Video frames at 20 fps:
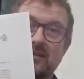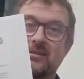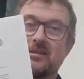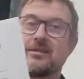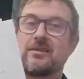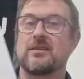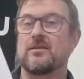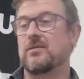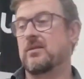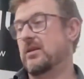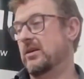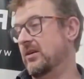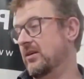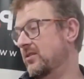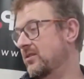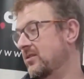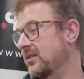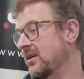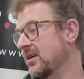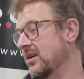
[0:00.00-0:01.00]

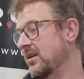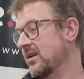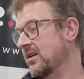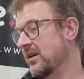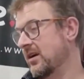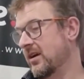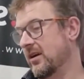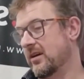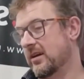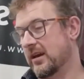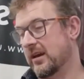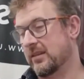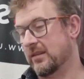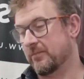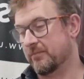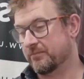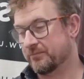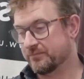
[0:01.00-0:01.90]
certificates. Okay then.